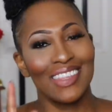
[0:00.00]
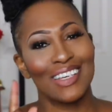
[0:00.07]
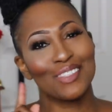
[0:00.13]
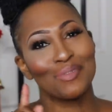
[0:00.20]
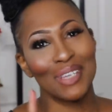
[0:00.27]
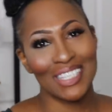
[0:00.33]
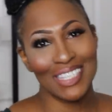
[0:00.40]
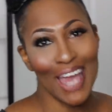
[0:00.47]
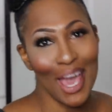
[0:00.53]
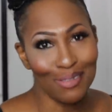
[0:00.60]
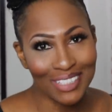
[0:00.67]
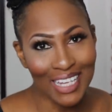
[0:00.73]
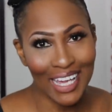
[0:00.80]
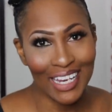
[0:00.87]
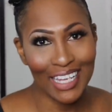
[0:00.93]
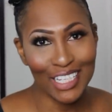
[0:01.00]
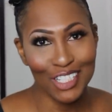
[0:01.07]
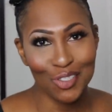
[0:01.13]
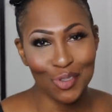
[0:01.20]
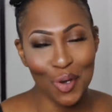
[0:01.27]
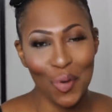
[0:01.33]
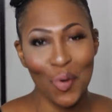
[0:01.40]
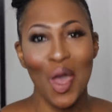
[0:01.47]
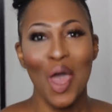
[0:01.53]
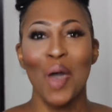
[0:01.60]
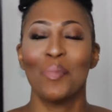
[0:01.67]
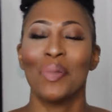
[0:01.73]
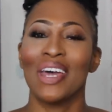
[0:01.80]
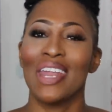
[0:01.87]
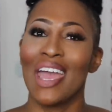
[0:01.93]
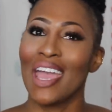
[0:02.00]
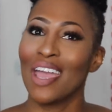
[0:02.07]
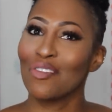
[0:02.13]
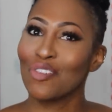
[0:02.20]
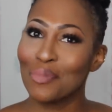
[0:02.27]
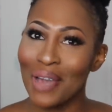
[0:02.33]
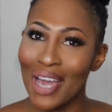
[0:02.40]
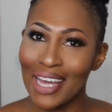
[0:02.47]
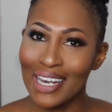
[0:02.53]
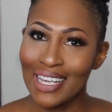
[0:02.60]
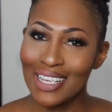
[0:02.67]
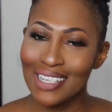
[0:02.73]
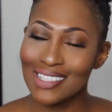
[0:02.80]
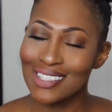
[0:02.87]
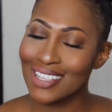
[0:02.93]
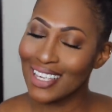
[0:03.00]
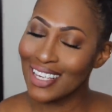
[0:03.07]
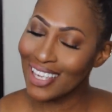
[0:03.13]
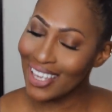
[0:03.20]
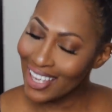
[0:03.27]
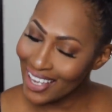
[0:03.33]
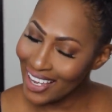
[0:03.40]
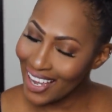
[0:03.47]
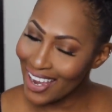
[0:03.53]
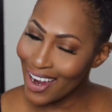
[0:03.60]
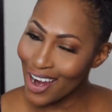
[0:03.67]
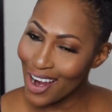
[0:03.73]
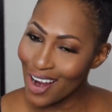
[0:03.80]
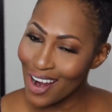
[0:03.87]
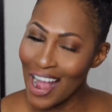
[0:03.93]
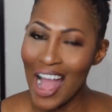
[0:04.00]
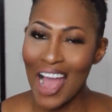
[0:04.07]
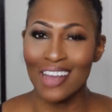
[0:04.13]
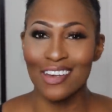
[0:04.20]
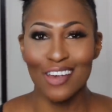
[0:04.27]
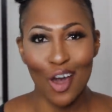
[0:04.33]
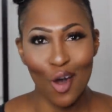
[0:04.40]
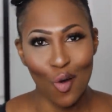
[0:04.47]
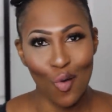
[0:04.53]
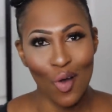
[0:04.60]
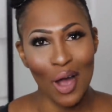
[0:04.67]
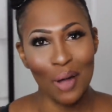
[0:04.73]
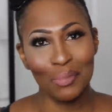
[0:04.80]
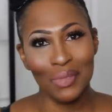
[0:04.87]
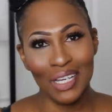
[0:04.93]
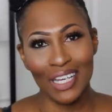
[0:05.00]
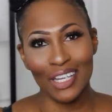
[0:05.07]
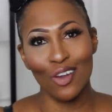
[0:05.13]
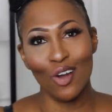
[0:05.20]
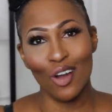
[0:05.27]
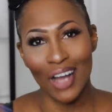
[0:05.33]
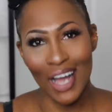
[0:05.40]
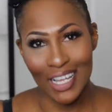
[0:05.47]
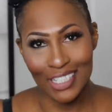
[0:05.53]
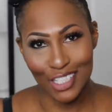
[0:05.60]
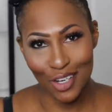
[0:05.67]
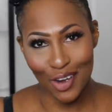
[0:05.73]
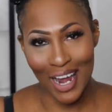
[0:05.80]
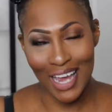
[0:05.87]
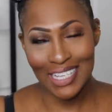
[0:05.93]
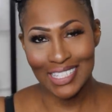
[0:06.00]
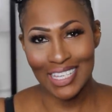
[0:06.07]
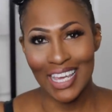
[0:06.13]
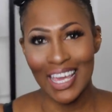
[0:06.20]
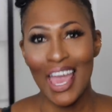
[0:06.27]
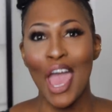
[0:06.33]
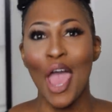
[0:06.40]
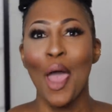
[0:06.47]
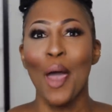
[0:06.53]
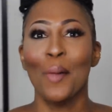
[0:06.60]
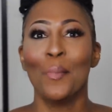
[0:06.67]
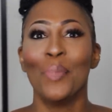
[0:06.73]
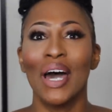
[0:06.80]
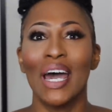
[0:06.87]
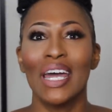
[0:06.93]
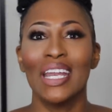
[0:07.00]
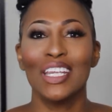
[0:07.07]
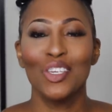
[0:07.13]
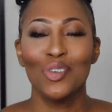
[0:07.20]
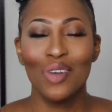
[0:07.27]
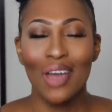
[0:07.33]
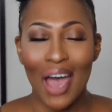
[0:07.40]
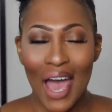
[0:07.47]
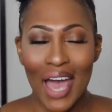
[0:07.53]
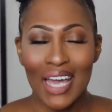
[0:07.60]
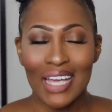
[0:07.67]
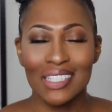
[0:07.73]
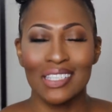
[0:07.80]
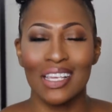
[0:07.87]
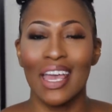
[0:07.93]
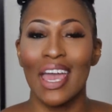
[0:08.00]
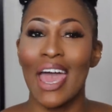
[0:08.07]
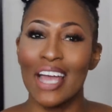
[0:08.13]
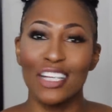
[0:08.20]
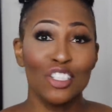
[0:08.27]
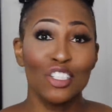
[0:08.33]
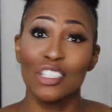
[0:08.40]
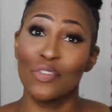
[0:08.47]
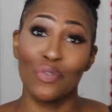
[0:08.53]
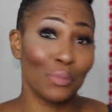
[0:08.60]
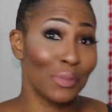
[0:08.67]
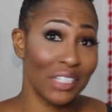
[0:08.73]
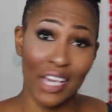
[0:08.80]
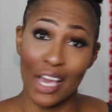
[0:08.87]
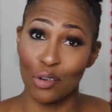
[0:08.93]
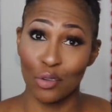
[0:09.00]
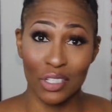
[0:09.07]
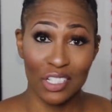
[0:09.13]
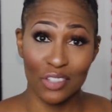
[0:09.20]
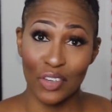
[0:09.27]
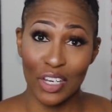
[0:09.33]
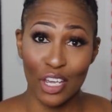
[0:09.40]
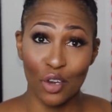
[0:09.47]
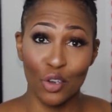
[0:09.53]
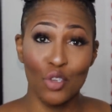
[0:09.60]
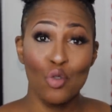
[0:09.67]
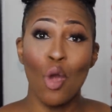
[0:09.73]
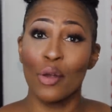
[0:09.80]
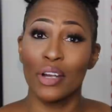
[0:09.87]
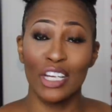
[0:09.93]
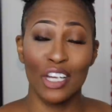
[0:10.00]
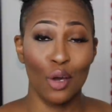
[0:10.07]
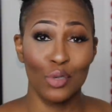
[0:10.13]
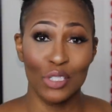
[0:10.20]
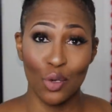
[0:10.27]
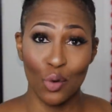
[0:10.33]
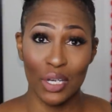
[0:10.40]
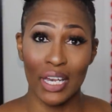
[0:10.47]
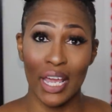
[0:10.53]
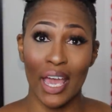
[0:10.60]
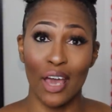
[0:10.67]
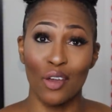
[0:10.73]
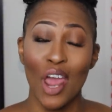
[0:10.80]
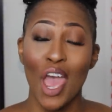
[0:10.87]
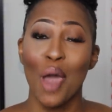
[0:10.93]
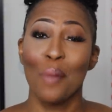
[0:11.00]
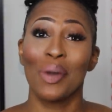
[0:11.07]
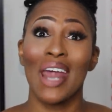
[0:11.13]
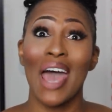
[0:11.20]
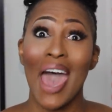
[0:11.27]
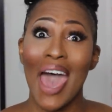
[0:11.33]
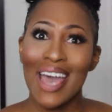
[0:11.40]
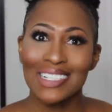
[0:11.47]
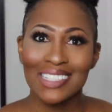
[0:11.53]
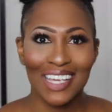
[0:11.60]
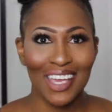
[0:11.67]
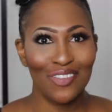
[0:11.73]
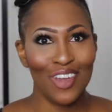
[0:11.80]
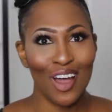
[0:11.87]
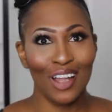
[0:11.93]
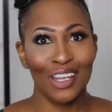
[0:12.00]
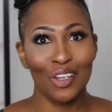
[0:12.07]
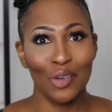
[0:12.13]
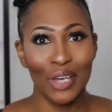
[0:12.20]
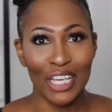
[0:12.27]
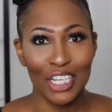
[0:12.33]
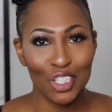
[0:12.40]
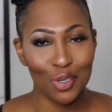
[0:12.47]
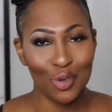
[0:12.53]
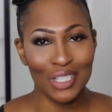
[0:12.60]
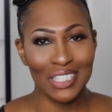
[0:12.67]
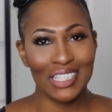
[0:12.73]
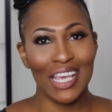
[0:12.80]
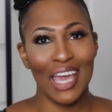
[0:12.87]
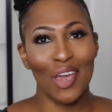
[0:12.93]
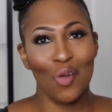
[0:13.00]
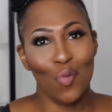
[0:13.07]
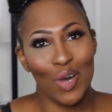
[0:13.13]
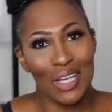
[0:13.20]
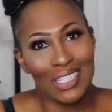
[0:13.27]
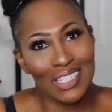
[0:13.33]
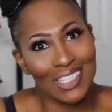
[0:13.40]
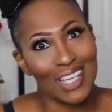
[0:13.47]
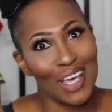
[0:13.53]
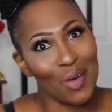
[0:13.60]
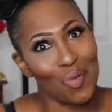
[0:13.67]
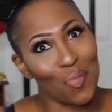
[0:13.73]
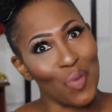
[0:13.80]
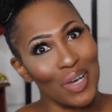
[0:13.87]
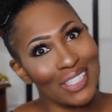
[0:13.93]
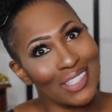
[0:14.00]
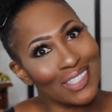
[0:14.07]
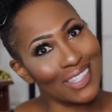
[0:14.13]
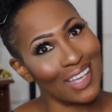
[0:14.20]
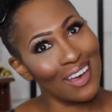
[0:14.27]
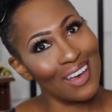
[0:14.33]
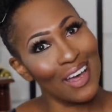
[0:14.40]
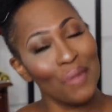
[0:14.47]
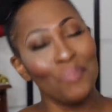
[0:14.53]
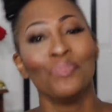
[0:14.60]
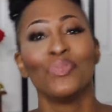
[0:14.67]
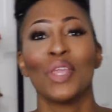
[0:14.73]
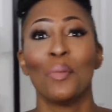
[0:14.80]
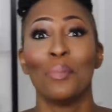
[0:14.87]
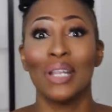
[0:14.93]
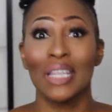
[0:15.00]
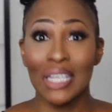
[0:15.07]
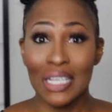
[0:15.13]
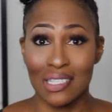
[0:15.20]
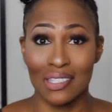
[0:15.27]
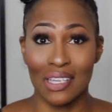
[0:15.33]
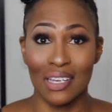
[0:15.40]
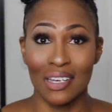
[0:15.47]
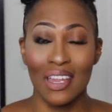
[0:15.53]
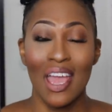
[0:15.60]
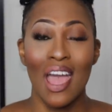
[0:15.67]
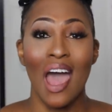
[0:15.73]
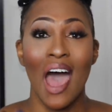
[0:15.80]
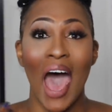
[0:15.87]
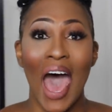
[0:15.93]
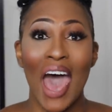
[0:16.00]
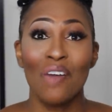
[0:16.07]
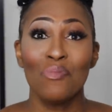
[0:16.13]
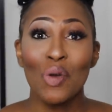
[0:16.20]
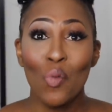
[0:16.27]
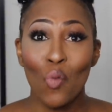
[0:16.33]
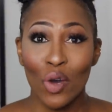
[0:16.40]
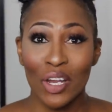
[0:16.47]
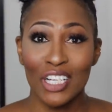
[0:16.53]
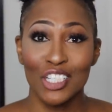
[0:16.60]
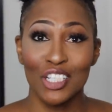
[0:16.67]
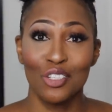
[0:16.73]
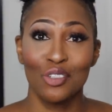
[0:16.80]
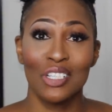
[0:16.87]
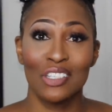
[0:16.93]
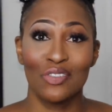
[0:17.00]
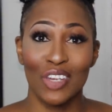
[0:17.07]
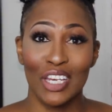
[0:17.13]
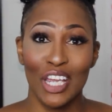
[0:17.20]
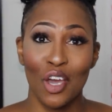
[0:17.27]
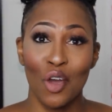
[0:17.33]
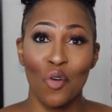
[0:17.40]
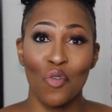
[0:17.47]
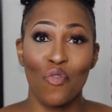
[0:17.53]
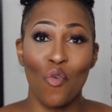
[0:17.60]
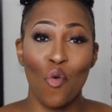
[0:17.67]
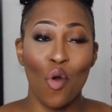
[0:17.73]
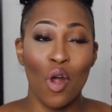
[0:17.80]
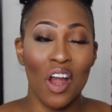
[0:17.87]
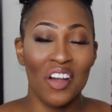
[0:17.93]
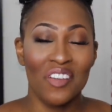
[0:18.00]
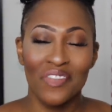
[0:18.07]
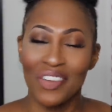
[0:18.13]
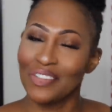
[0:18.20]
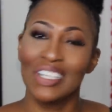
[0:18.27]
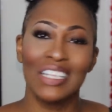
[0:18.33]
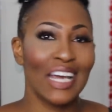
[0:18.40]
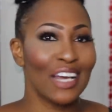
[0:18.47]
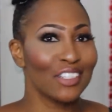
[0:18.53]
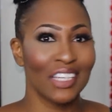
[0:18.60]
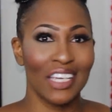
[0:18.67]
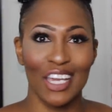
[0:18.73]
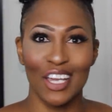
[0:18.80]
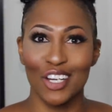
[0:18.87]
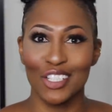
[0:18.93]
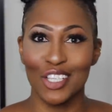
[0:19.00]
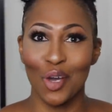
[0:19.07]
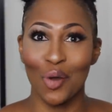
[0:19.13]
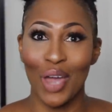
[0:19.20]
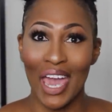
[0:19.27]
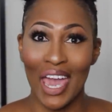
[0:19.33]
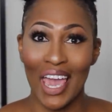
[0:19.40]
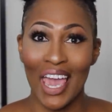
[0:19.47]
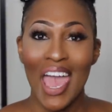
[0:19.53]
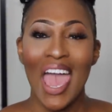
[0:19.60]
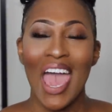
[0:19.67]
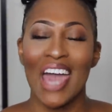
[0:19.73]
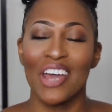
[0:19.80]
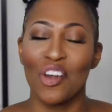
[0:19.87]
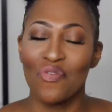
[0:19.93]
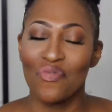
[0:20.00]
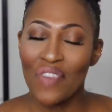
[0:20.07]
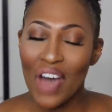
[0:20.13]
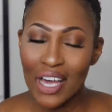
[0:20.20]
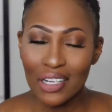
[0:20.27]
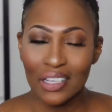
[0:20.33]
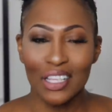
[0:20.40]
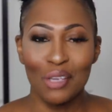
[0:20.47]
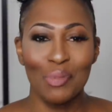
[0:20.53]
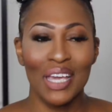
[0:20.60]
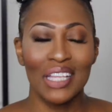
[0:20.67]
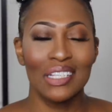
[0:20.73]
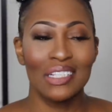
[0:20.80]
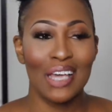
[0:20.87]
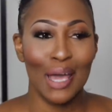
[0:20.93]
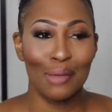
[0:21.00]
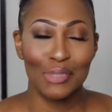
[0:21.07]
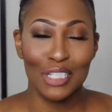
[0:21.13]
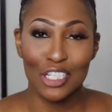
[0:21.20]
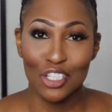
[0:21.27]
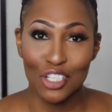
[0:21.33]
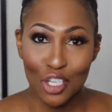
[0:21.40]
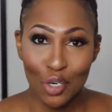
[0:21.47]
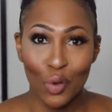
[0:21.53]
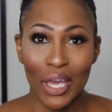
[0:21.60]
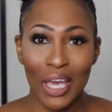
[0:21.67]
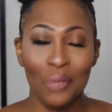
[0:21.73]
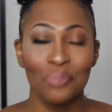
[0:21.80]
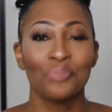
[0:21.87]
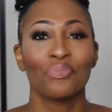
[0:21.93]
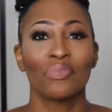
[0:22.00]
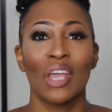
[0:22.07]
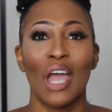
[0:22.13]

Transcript: that's my Snapchat intro. But hey, everybody, CKey here. I know I'm looking all kinds of crazy, but you guys, as you see from the title of this video, you already know what's going down, but I had to give y'all a little intro and say, what's up, what's up? But listen, I have been wanting to do this video for 50,000 years, okay? And I finally made the time to do it.